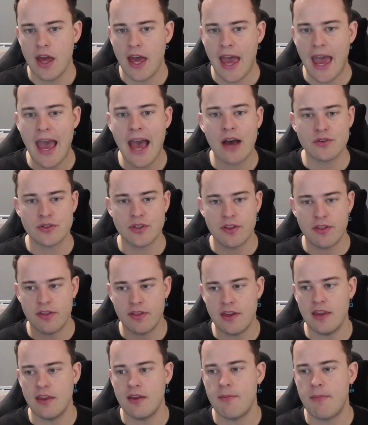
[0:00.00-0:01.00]
how to
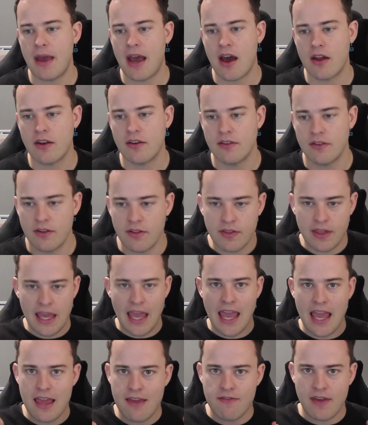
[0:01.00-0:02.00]
think about the
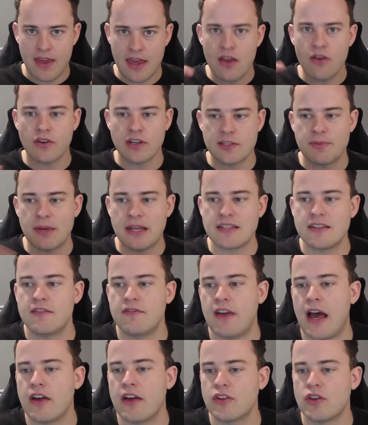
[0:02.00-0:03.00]
EV or expected
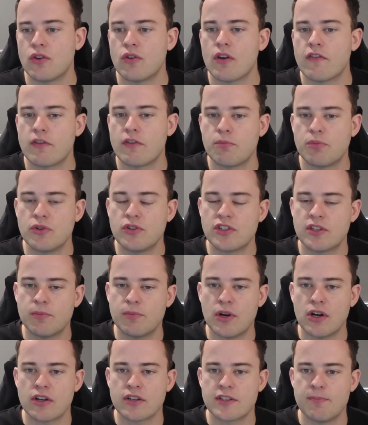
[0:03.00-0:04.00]
value of a booster
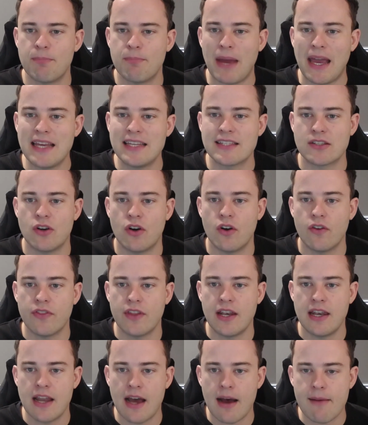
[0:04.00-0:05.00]
box based on the
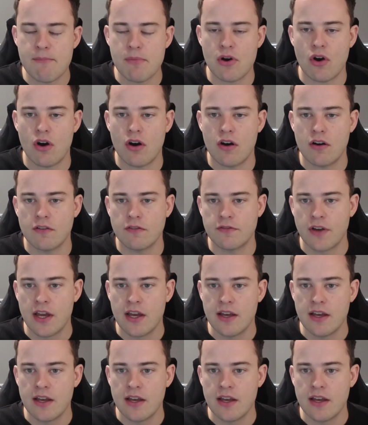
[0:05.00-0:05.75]
number of